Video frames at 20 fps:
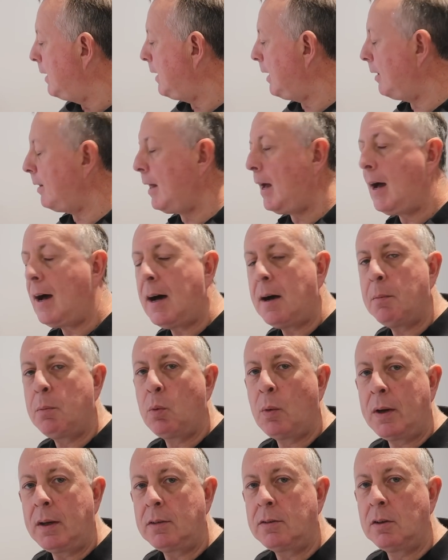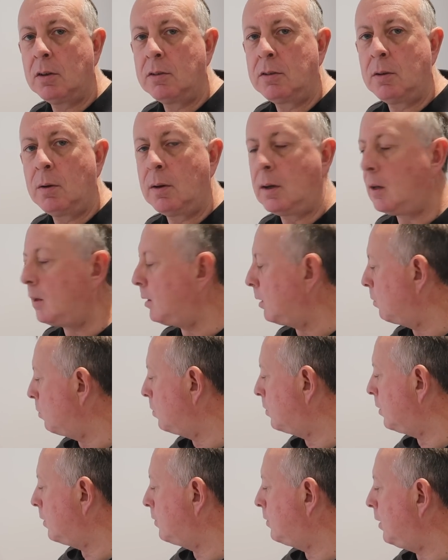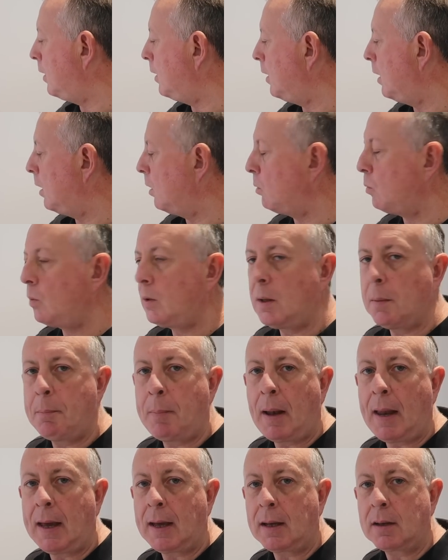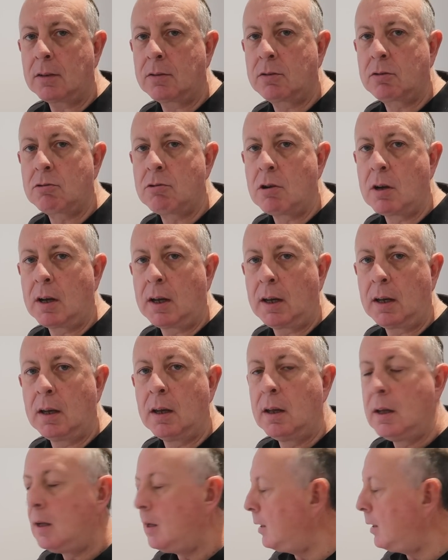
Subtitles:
Now the hub, when it's not doing anything, will just sit there with a blank screen.